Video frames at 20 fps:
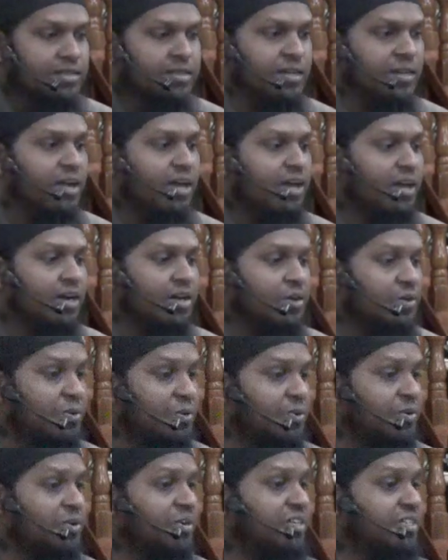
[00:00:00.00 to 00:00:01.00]
a
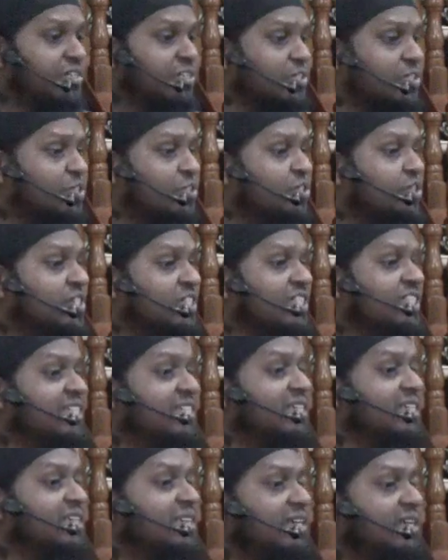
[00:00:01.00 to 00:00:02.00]
coarse
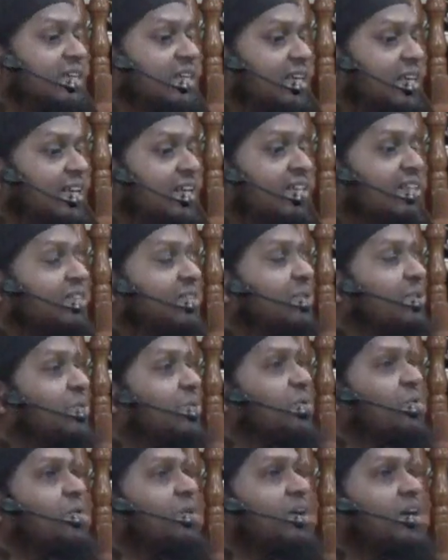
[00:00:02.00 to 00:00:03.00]
tree in the
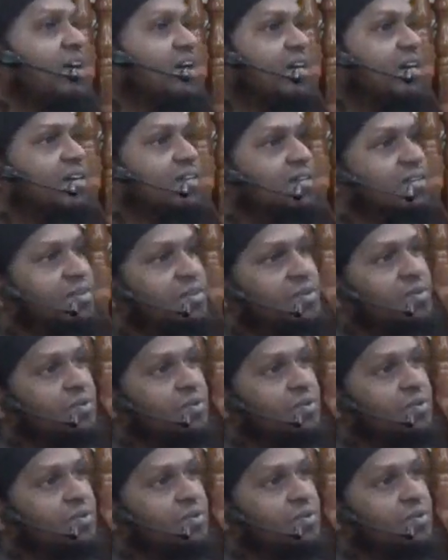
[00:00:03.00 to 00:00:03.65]
Quran,